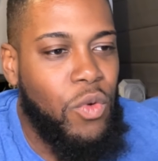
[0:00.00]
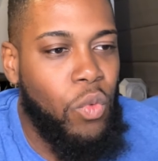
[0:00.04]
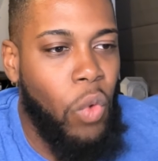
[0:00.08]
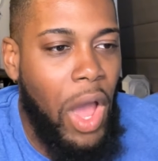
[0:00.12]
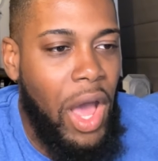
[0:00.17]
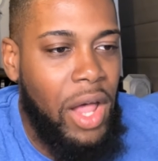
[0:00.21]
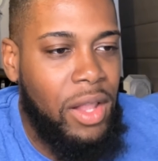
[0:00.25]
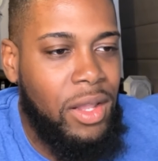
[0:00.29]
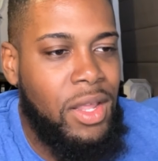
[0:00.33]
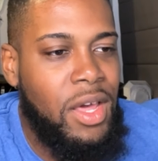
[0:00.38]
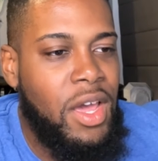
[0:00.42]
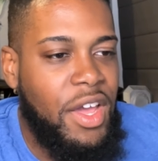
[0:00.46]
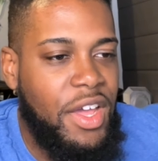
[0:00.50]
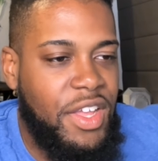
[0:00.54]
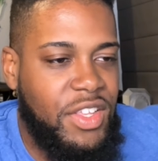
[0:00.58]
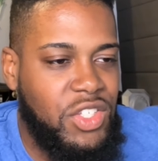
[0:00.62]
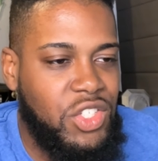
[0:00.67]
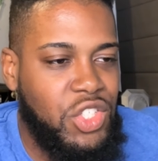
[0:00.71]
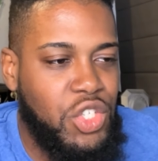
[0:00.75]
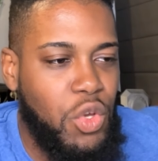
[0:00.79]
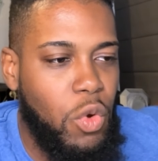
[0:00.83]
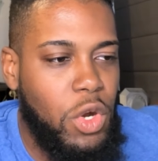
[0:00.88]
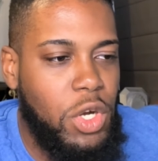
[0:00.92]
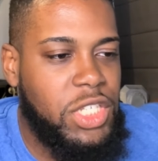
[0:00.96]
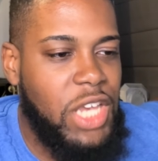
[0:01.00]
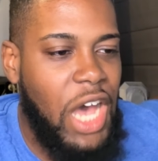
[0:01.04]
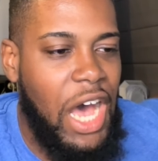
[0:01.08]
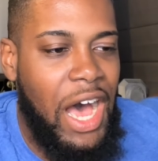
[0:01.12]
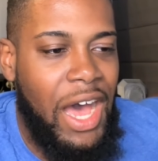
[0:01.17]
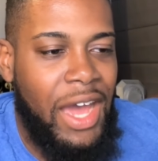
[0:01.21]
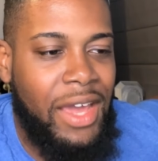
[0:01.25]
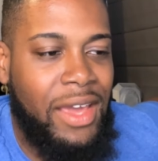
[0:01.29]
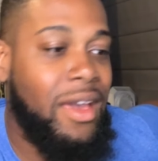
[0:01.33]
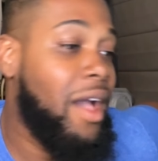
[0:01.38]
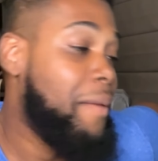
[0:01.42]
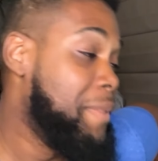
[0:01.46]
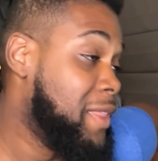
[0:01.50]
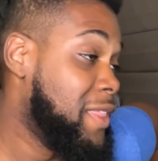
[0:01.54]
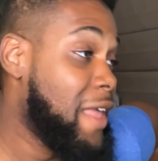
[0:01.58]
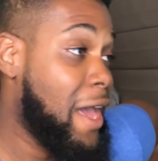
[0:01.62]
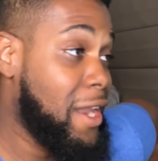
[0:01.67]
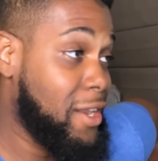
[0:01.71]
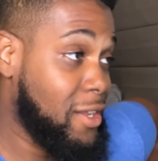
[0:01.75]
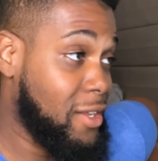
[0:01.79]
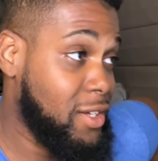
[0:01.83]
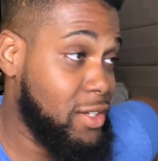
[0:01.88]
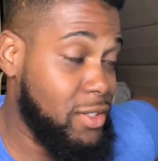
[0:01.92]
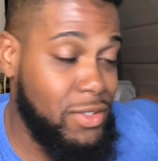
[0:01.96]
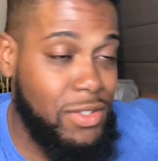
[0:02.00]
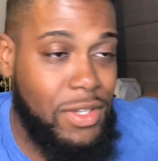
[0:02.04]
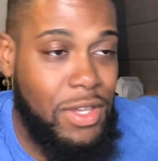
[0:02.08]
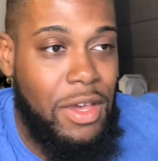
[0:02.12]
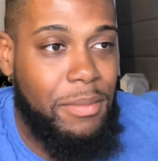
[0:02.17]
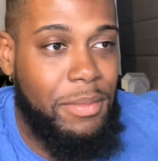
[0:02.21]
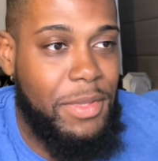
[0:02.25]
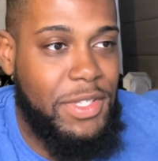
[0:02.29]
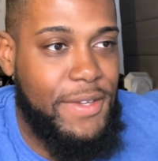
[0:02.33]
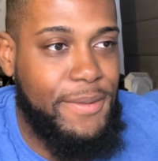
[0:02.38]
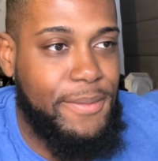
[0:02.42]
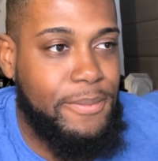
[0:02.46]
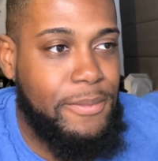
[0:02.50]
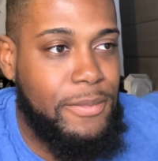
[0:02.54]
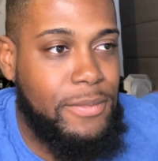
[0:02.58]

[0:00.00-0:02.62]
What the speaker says: Well, it's do or die. I mean, that is. Let's see.